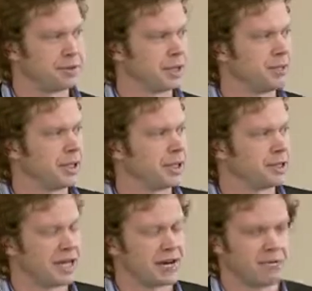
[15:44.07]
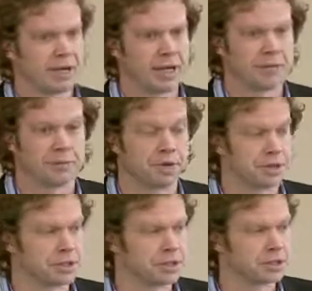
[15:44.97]
We are mainly staffed by
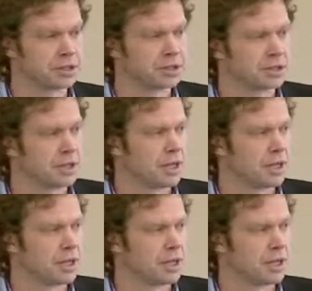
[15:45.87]
anthropologists